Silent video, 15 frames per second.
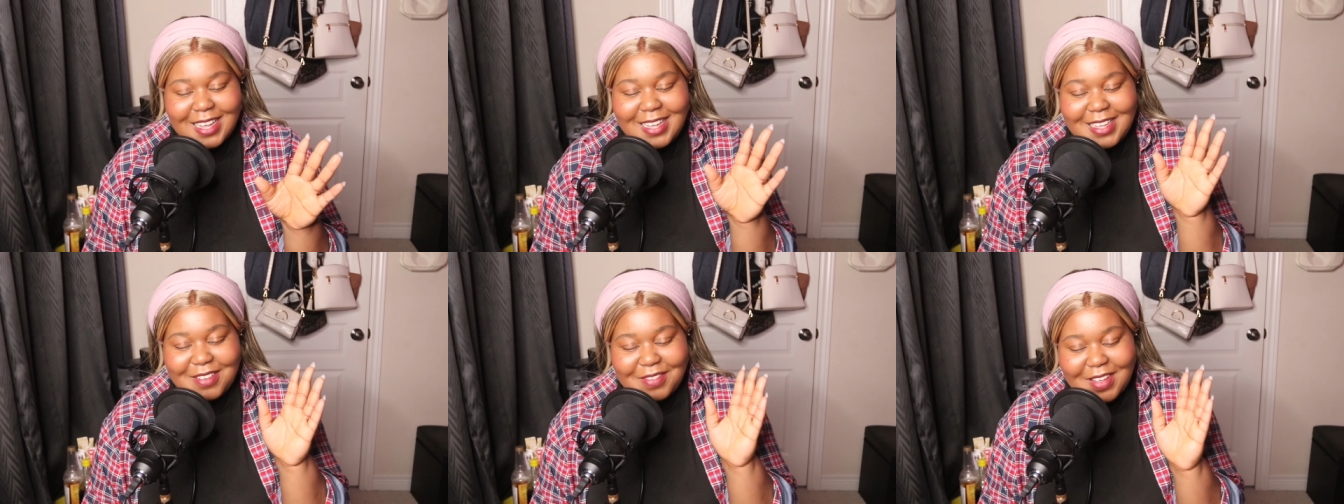
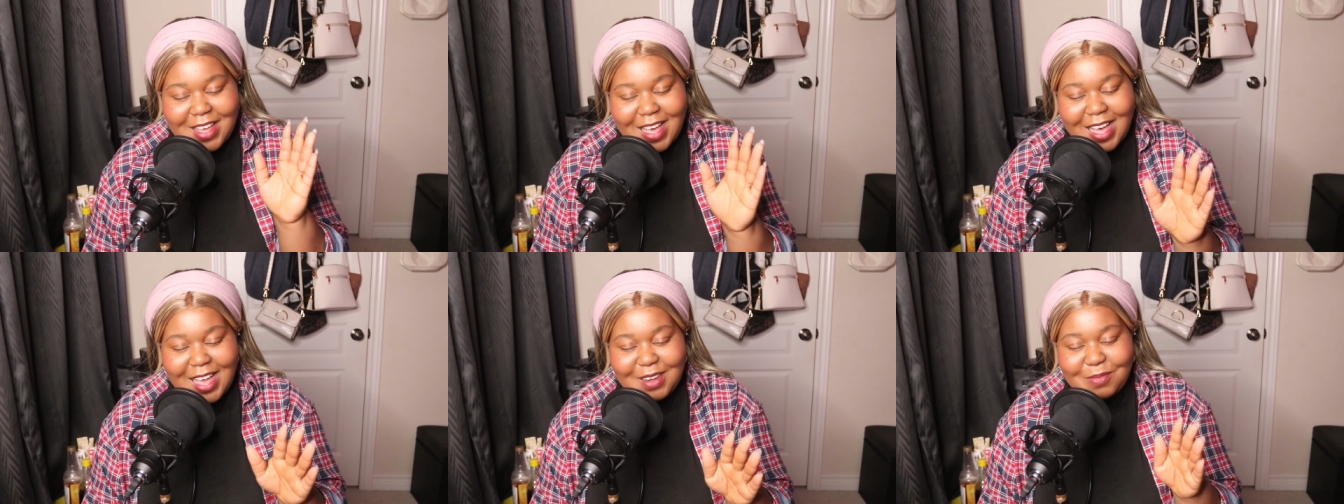I have
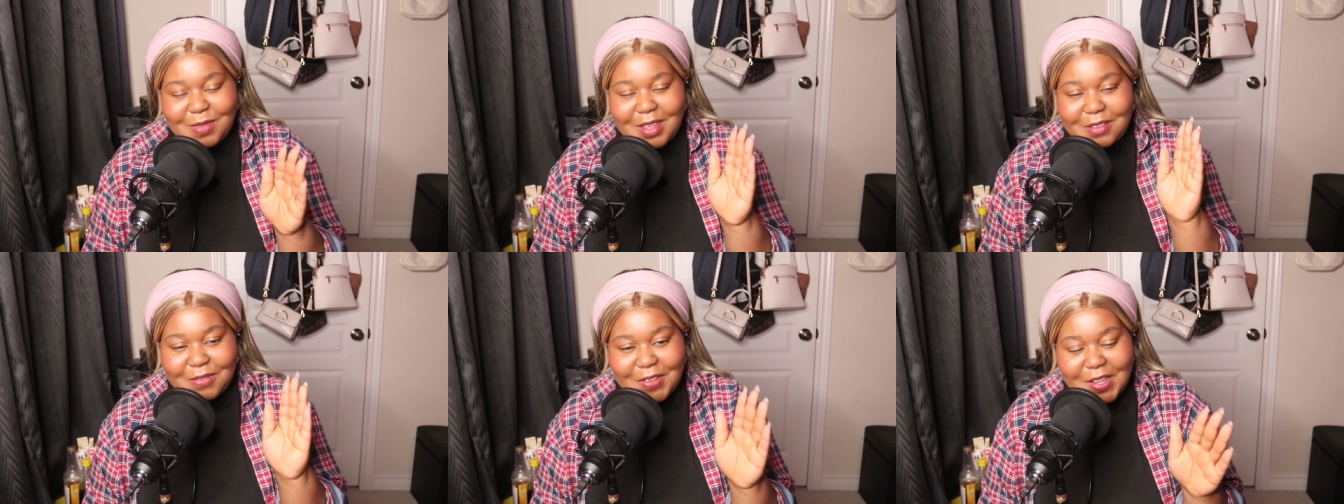had
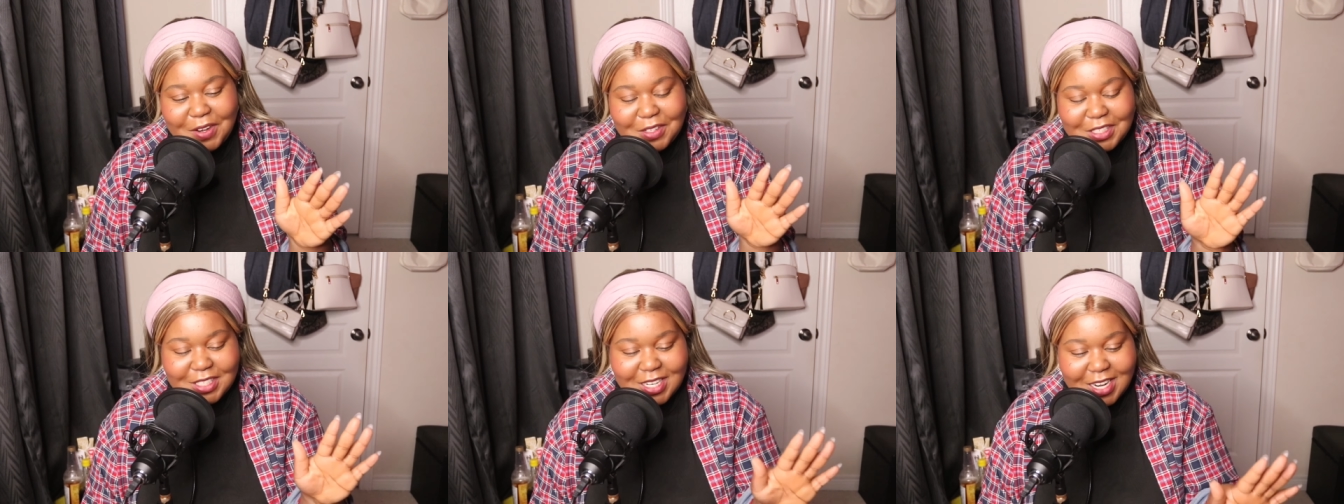my
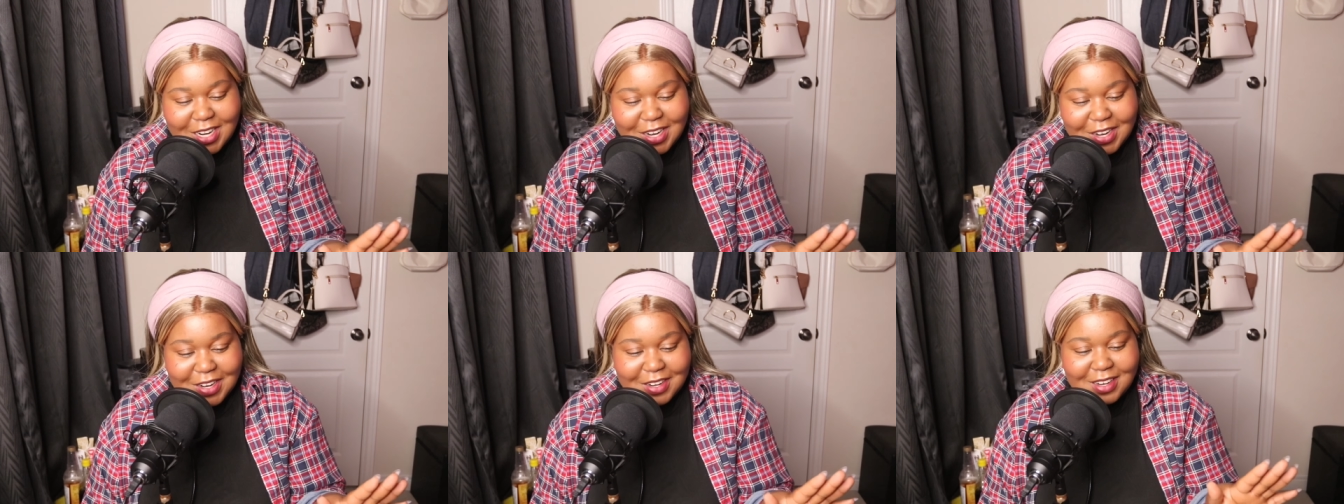fair
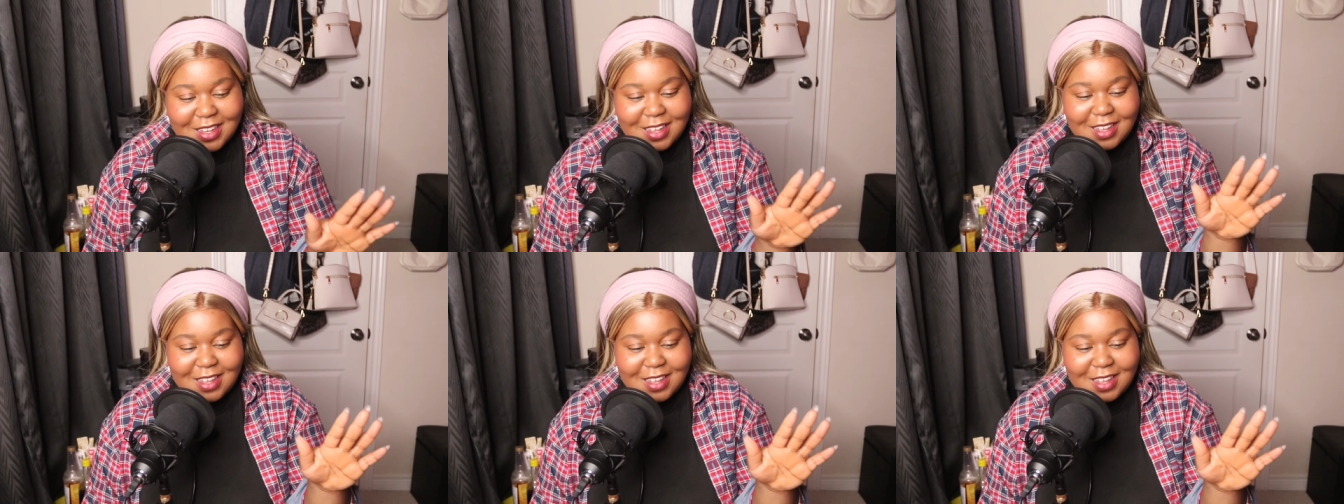share